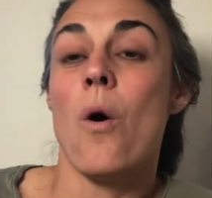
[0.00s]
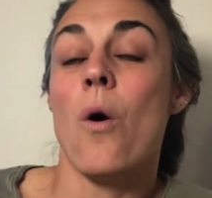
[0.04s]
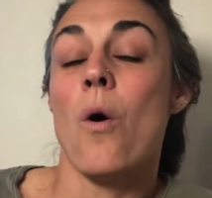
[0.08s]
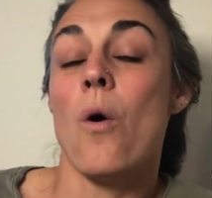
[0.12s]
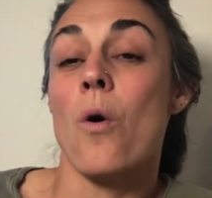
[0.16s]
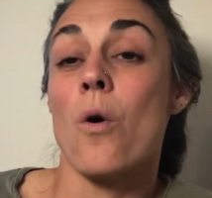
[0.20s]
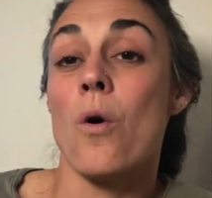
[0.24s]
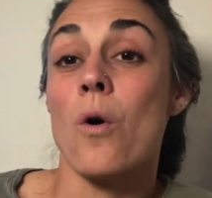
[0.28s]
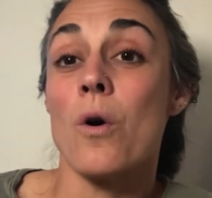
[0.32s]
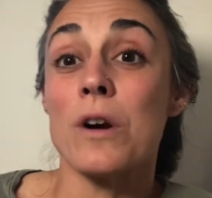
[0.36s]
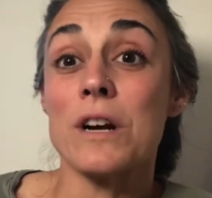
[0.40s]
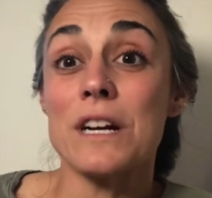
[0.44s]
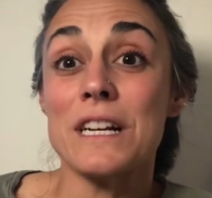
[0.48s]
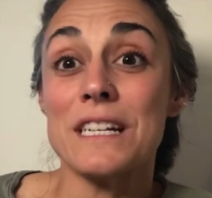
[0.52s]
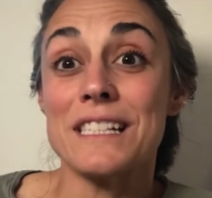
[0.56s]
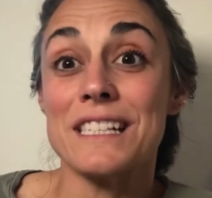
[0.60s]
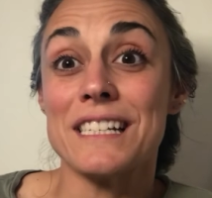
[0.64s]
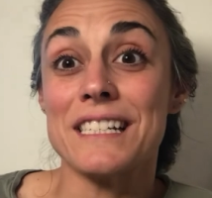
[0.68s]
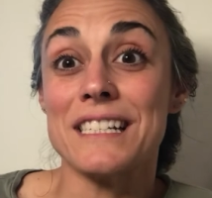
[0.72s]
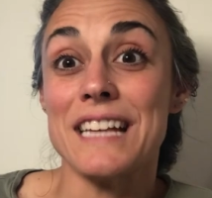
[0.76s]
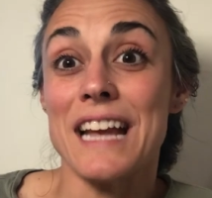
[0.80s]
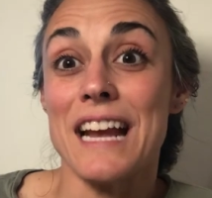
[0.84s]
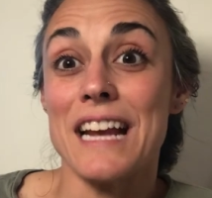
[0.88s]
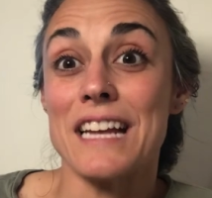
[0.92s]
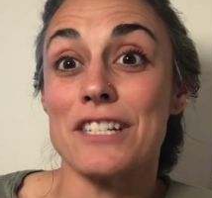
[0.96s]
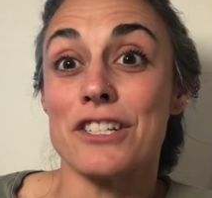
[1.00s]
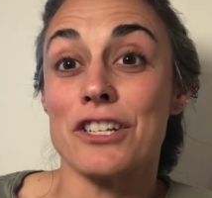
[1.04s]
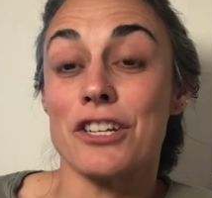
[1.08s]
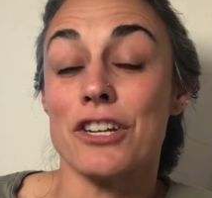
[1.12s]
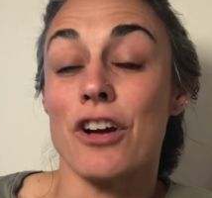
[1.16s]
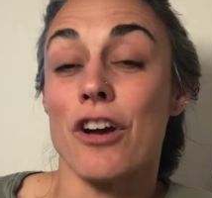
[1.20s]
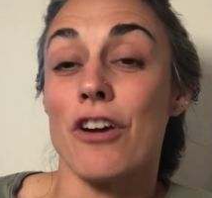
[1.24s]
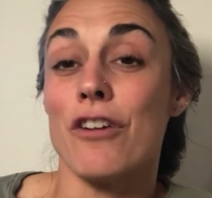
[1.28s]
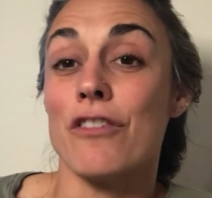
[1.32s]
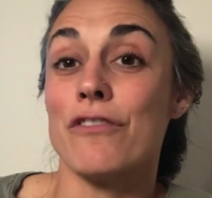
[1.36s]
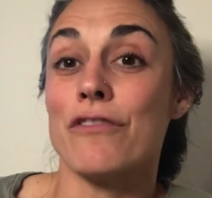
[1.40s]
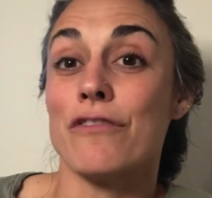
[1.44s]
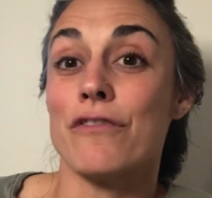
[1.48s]
or it's a day to
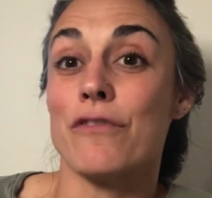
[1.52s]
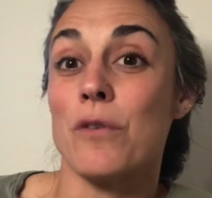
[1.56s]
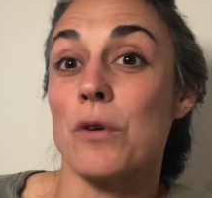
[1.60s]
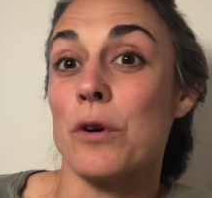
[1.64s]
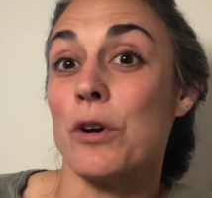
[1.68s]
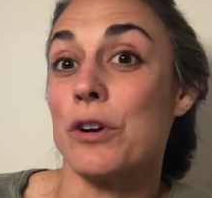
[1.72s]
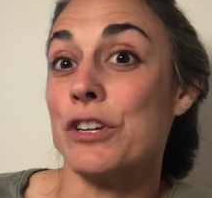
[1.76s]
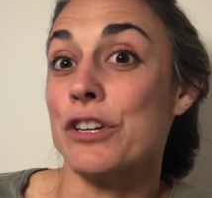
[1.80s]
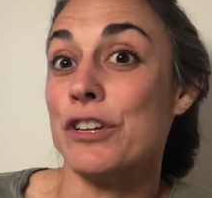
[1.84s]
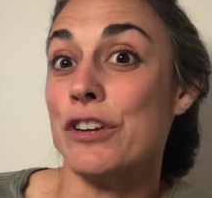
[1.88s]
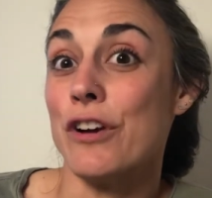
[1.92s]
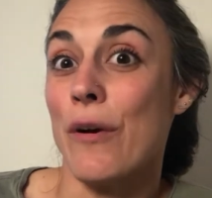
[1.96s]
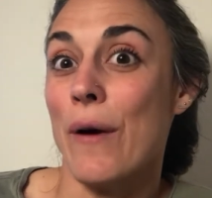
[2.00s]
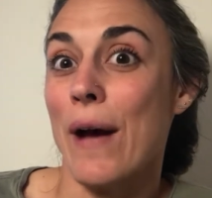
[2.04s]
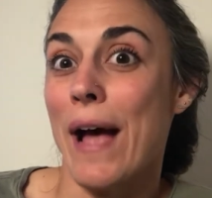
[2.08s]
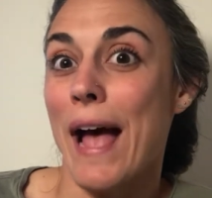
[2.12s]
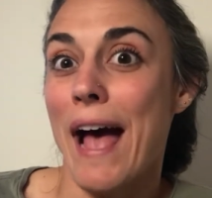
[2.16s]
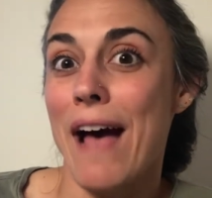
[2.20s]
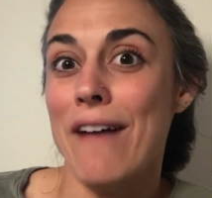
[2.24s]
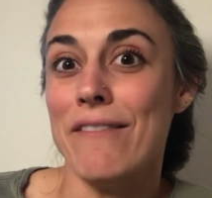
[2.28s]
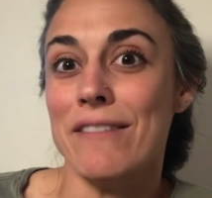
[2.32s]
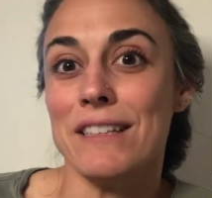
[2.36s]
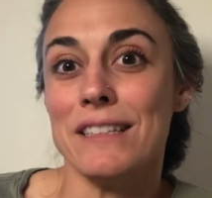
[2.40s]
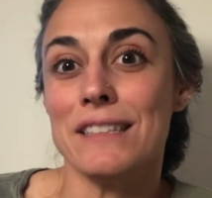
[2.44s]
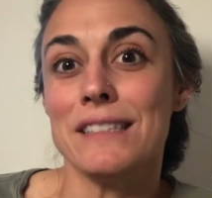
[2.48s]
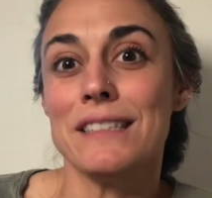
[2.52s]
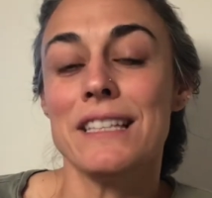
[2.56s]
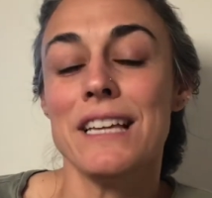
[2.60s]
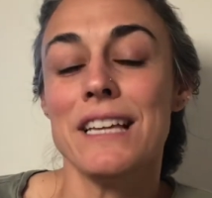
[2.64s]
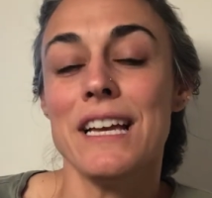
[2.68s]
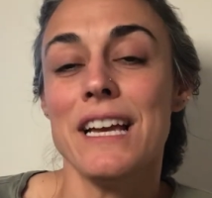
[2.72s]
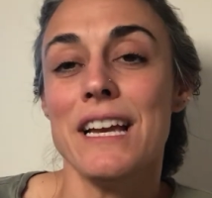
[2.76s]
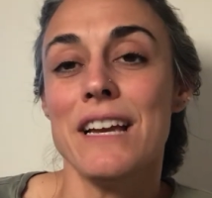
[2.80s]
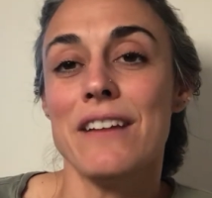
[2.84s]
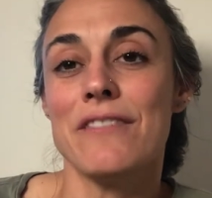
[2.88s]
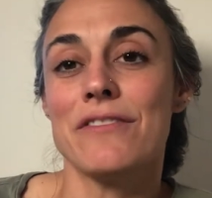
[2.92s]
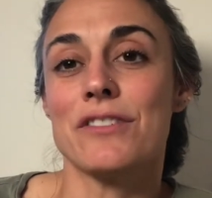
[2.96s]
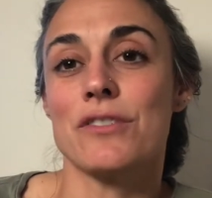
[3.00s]
go for, you know, a heavy
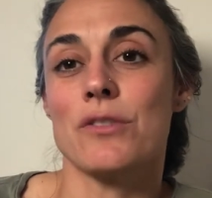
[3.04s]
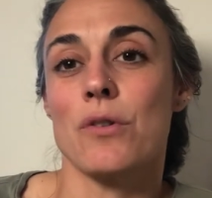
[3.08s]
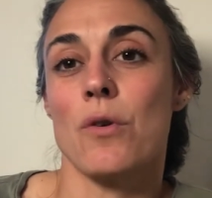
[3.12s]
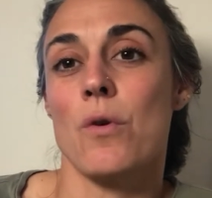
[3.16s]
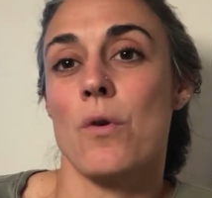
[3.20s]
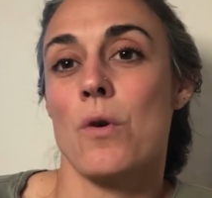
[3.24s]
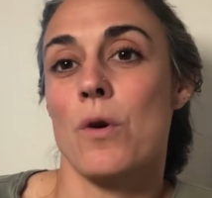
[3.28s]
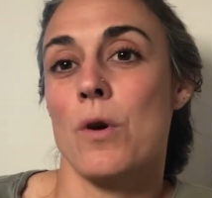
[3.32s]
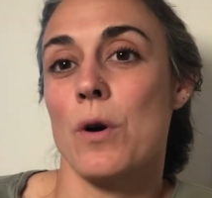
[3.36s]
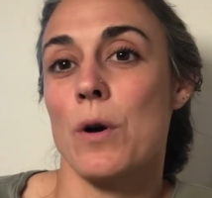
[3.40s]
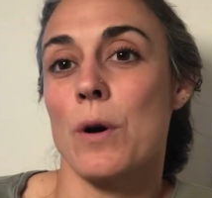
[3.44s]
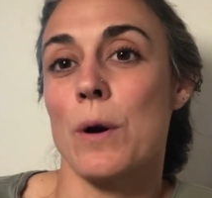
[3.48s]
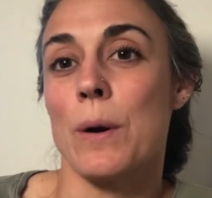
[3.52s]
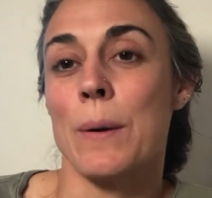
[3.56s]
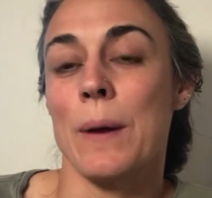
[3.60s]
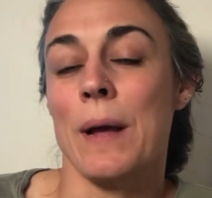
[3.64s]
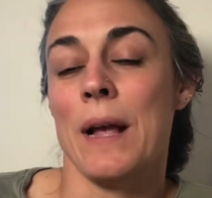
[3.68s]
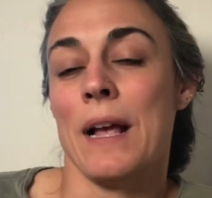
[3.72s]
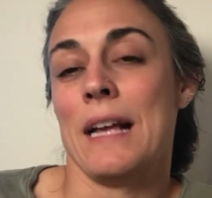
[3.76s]
lift or